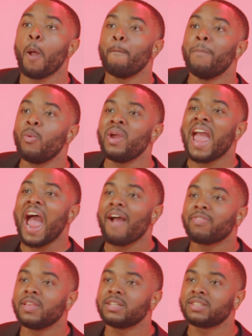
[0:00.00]
But we
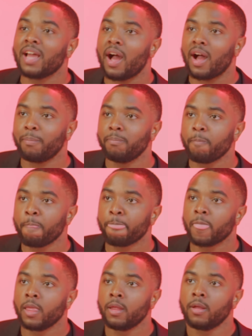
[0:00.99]
have to stop
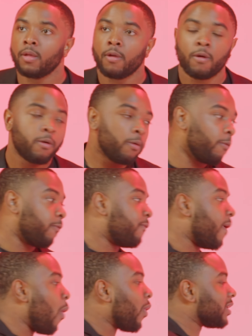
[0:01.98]

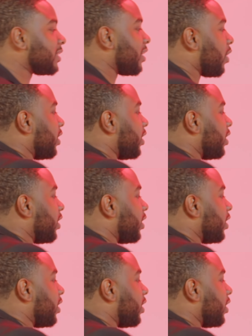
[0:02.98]
focusing on